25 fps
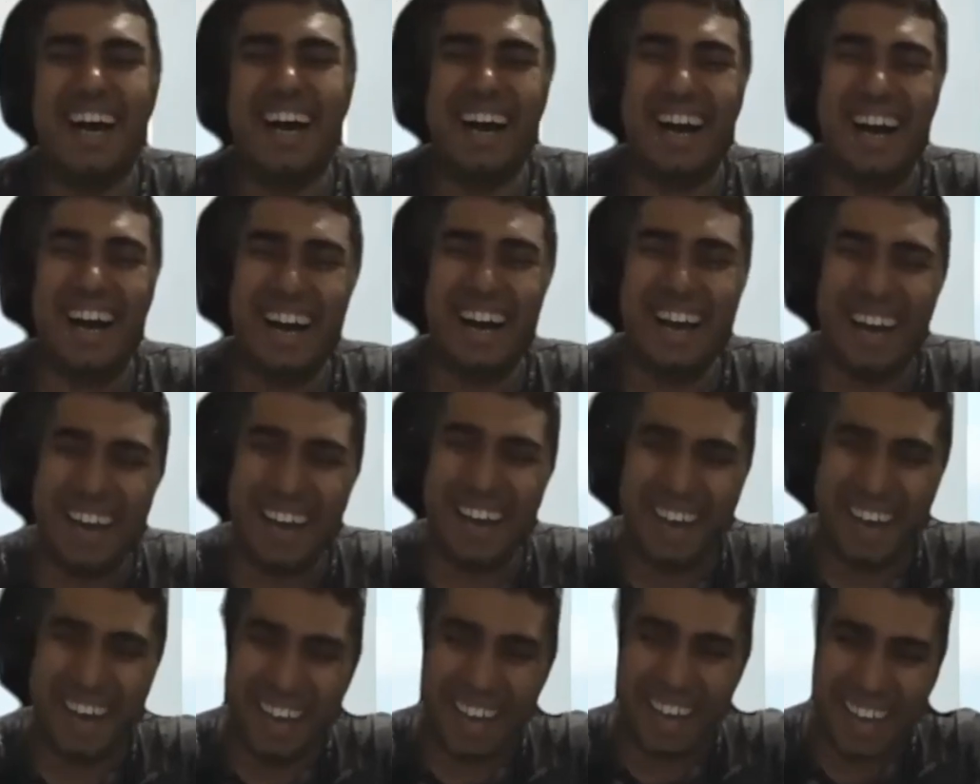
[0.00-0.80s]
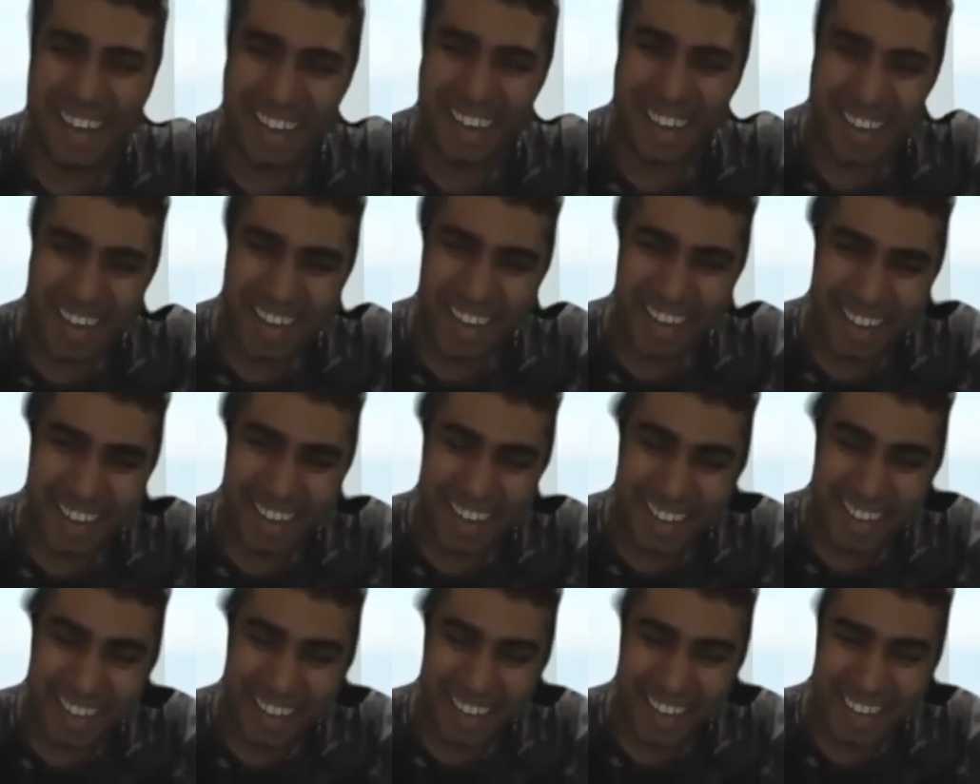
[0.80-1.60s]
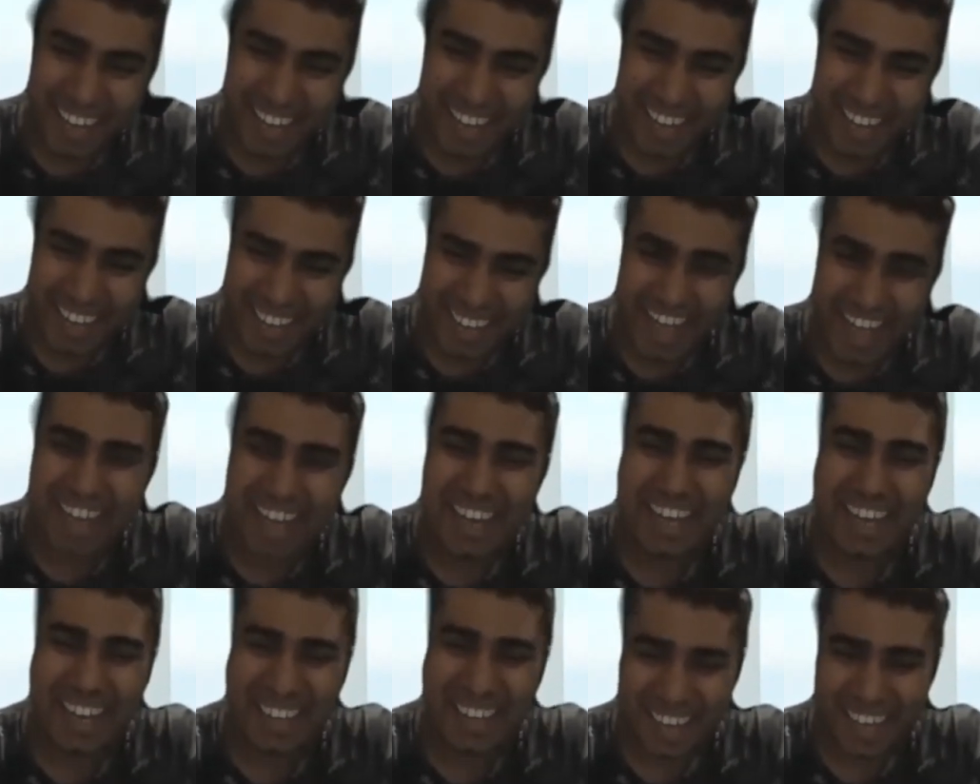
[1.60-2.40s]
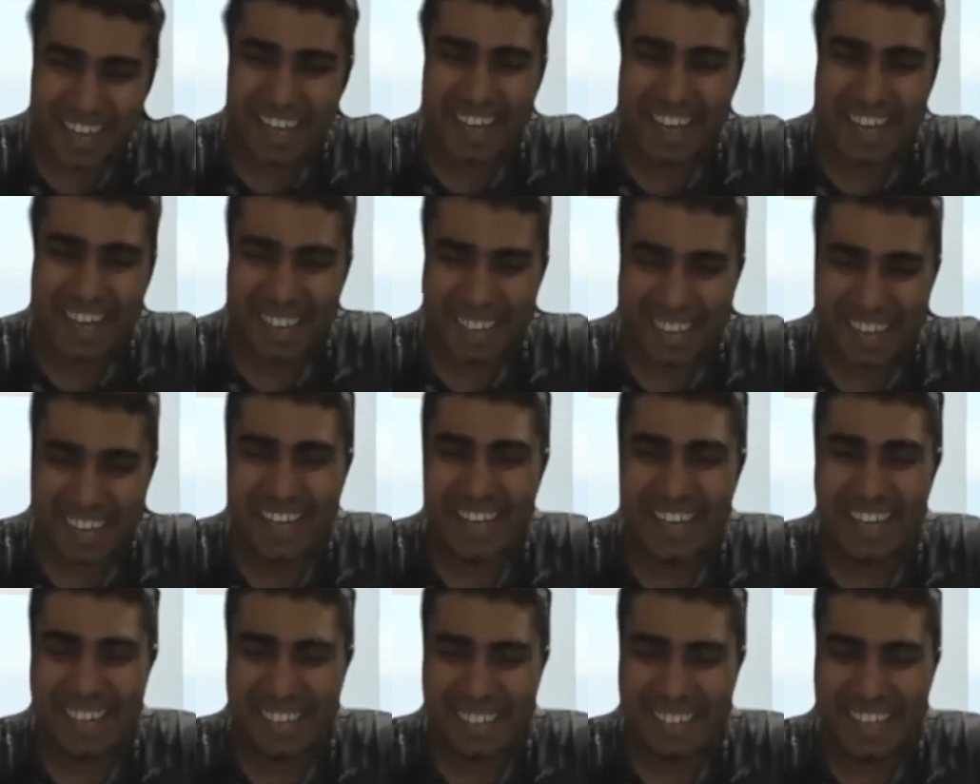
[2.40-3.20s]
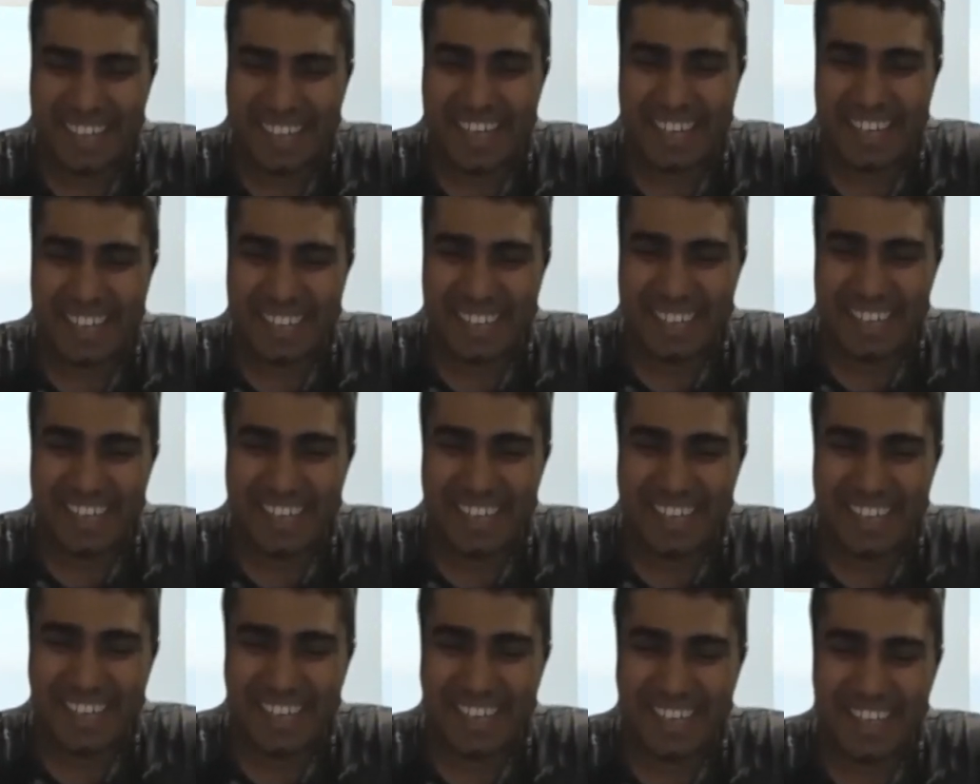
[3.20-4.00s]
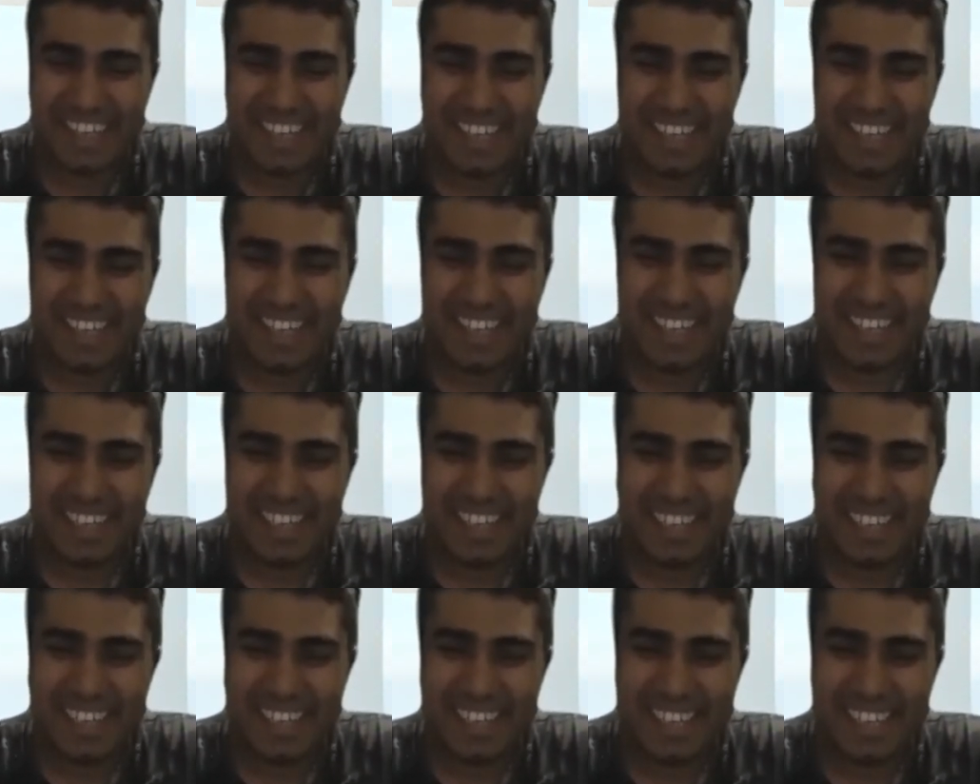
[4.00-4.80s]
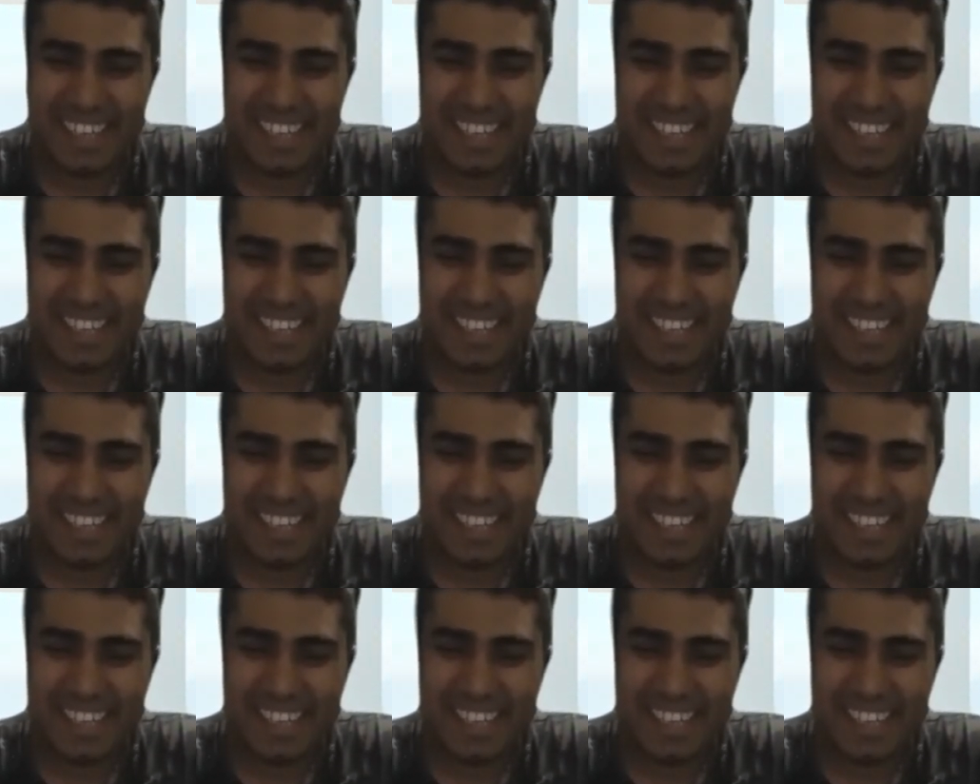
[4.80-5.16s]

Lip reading: Because she is the thing, no. So when I speak, we employ those words.